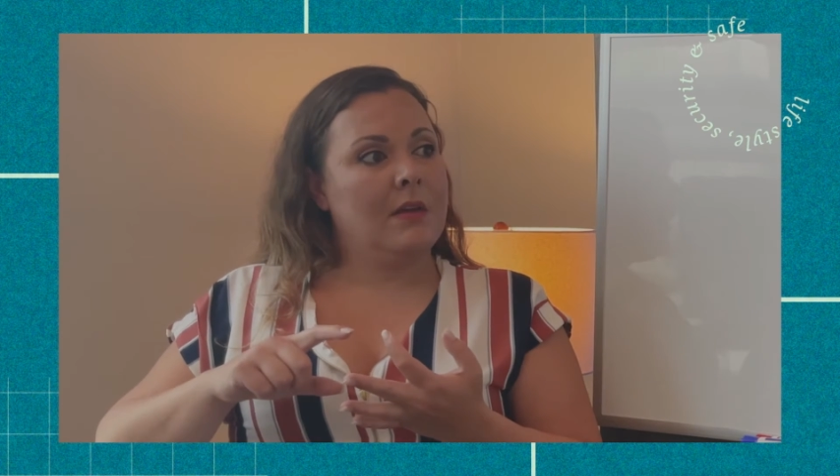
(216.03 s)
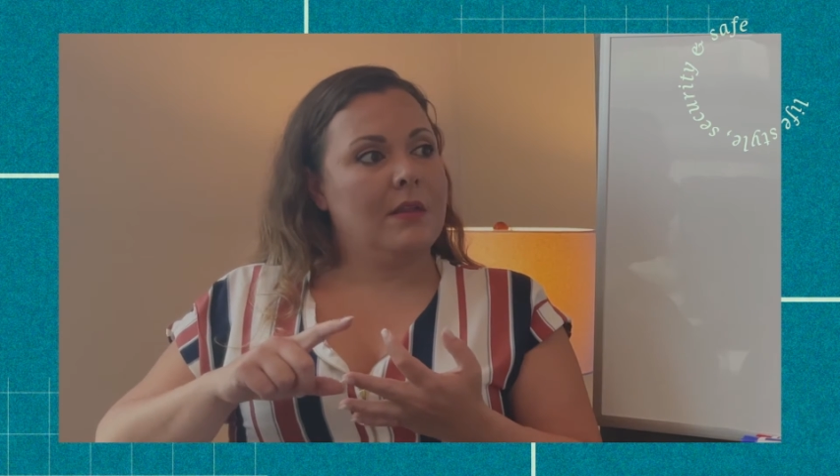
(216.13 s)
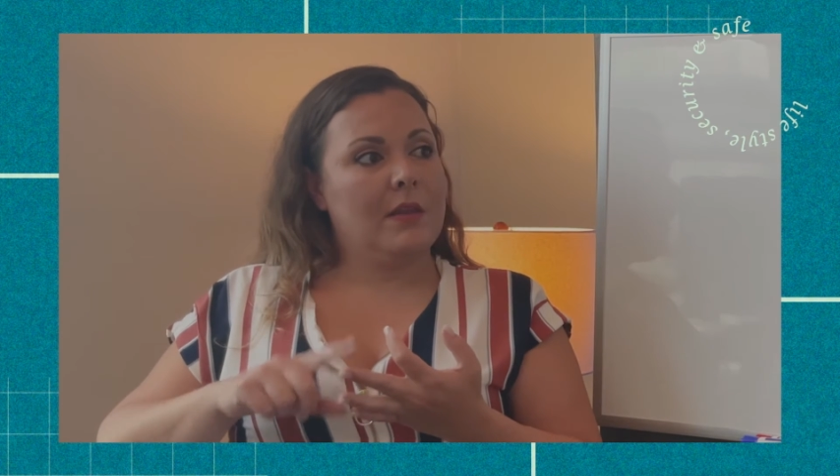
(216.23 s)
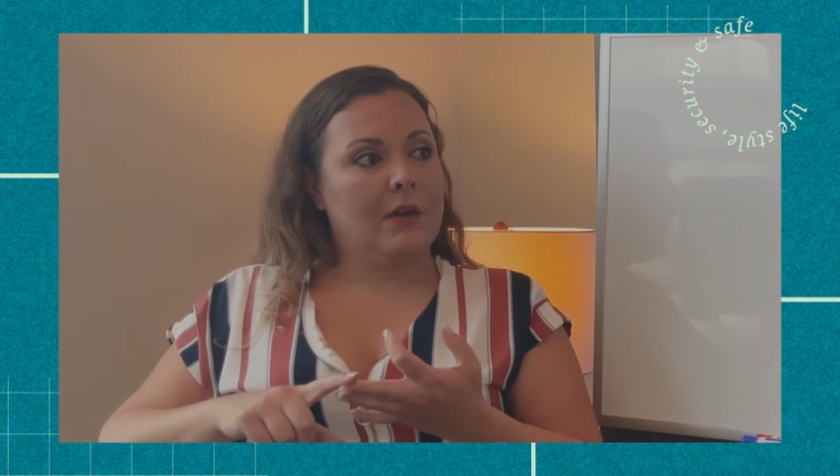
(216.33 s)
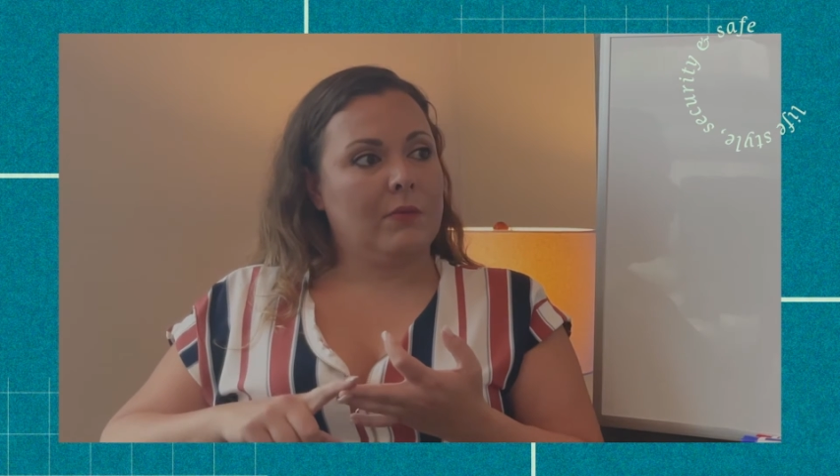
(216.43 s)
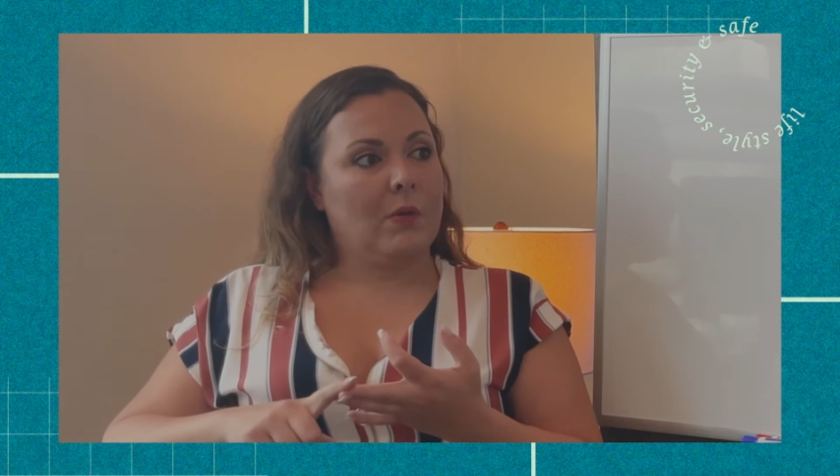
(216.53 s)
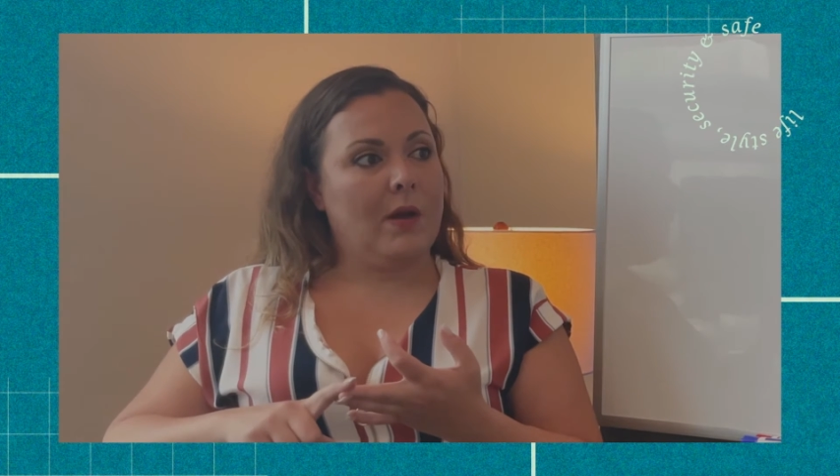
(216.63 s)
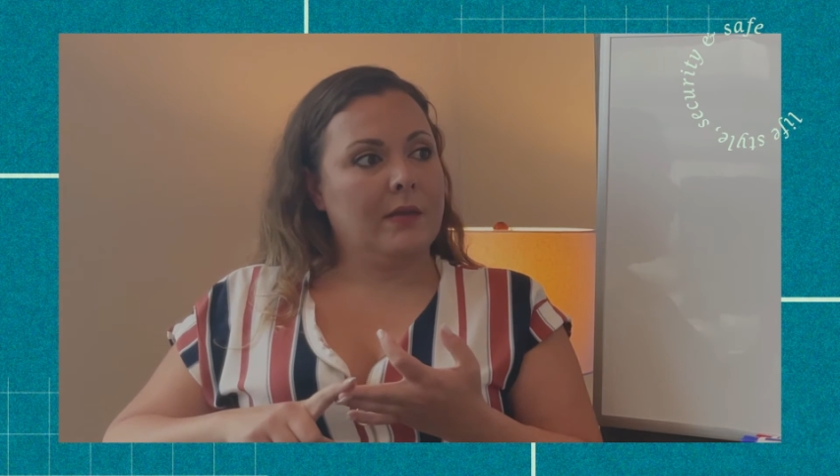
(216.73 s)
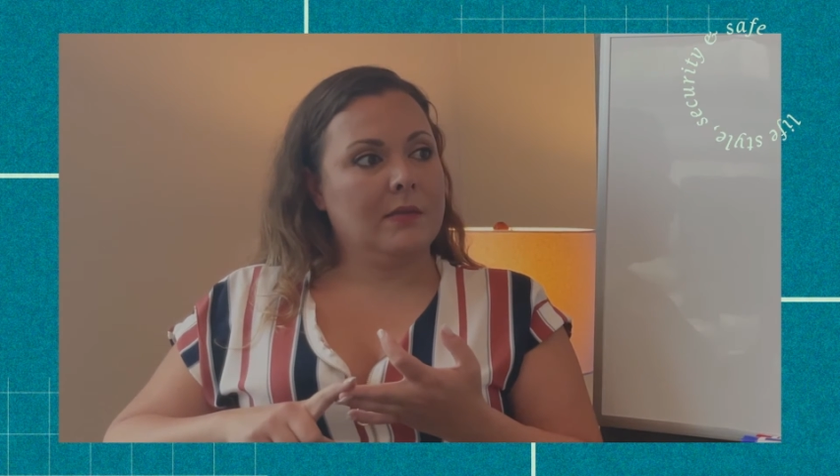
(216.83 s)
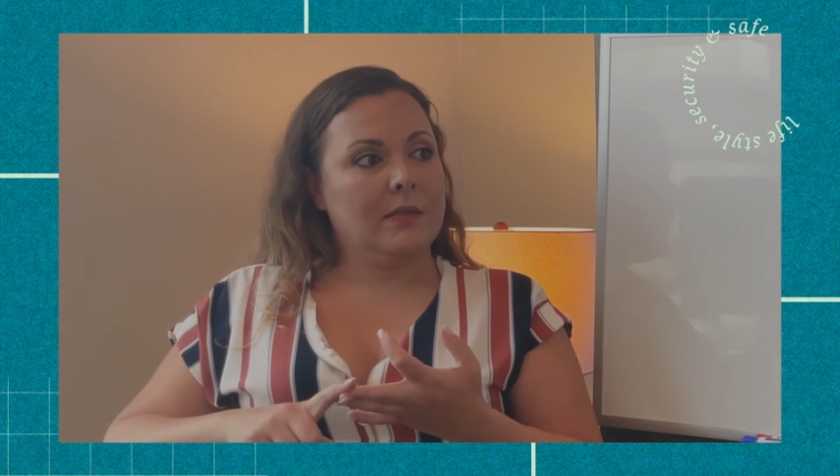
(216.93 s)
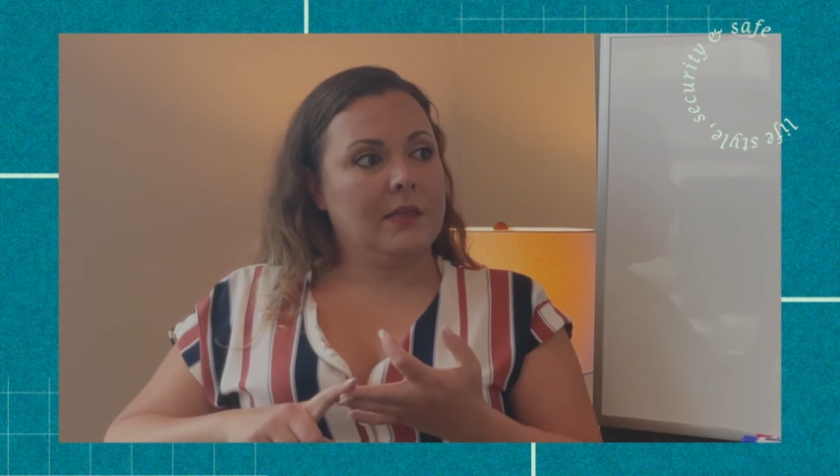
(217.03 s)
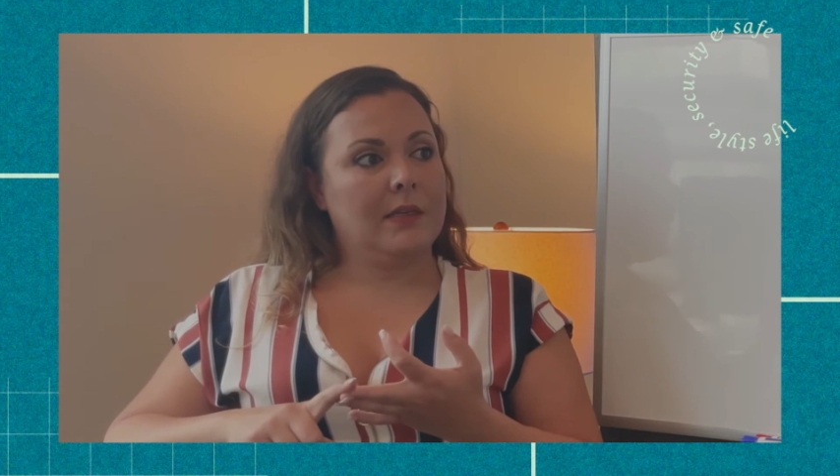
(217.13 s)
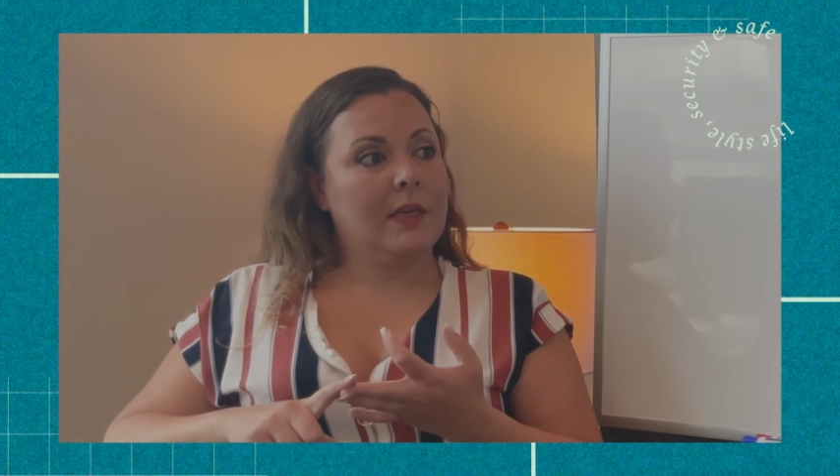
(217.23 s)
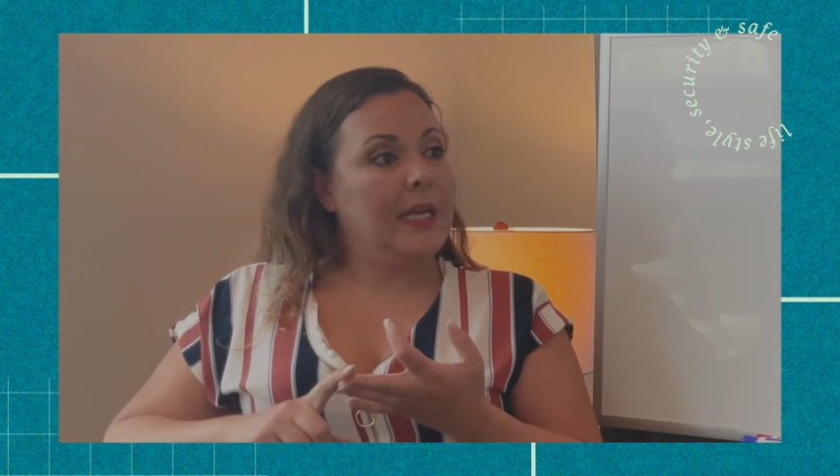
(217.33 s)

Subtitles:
they are requesting